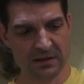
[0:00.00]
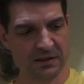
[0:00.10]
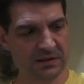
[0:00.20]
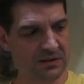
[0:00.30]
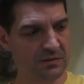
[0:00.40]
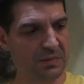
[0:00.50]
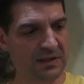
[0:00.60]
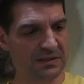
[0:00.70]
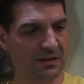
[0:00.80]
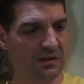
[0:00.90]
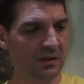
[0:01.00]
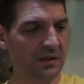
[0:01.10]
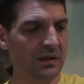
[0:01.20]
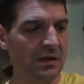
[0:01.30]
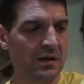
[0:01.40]
This is
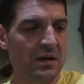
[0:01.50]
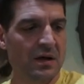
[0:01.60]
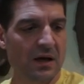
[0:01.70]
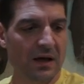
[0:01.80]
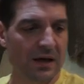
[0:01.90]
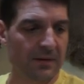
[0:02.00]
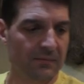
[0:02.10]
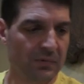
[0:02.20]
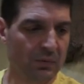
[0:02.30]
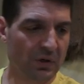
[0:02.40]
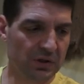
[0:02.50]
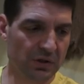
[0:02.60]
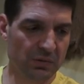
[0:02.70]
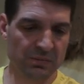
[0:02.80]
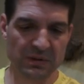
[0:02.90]
basically what you would be